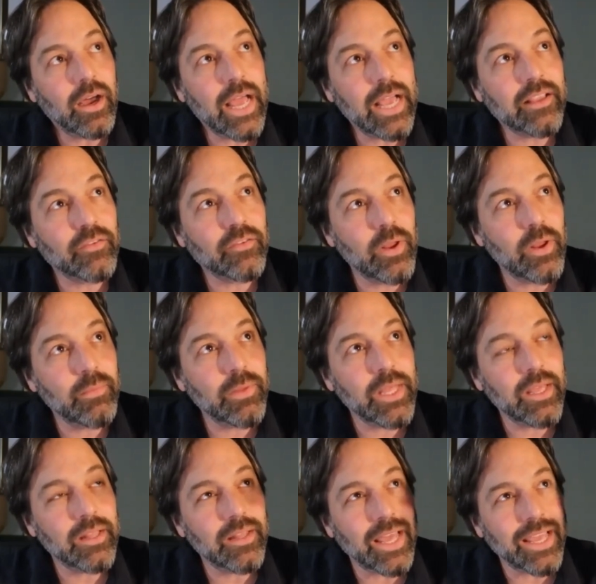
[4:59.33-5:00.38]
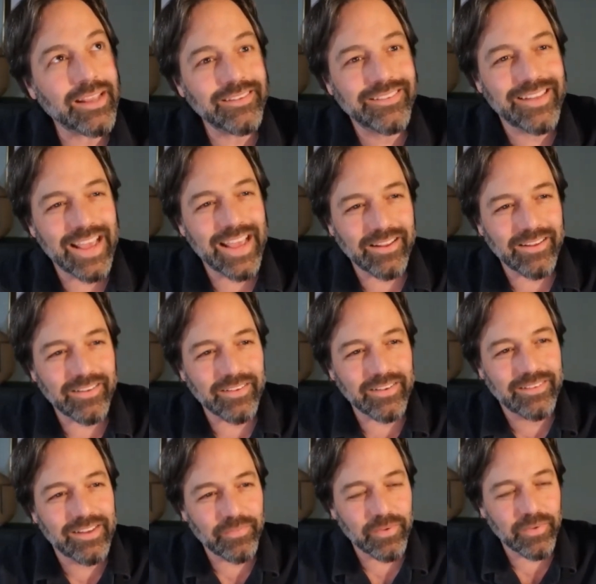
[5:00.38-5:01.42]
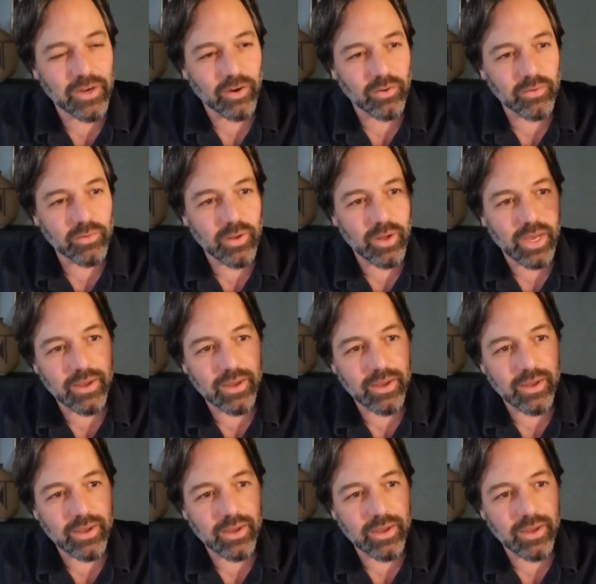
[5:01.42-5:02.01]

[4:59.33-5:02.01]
extremely like difficult